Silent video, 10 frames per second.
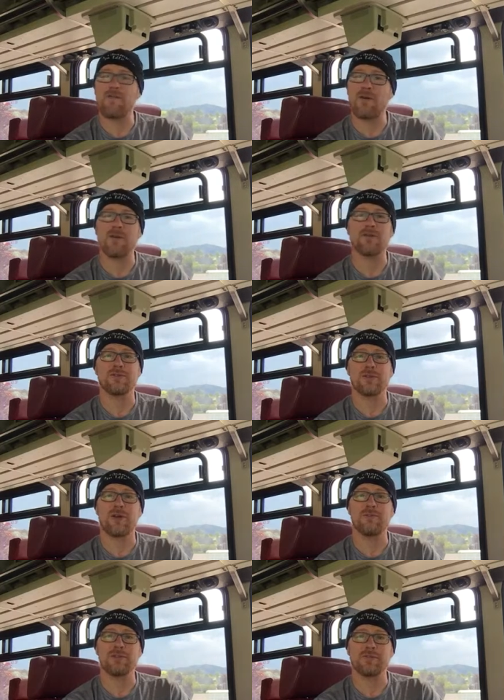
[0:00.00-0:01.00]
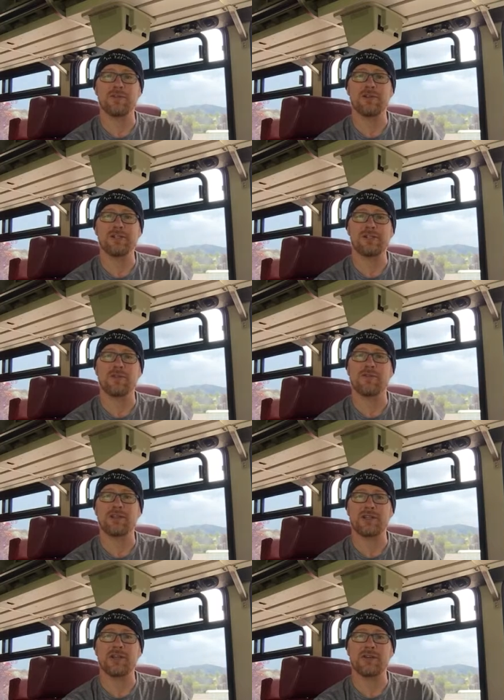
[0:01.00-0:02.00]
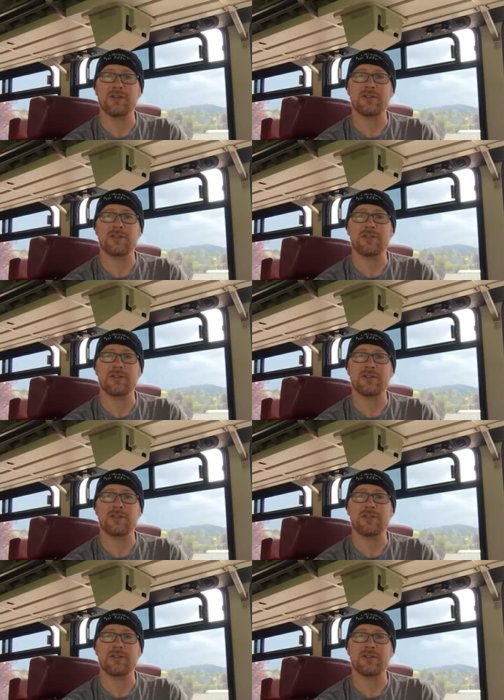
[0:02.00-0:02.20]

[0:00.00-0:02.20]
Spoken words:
far those arms have reached over the years.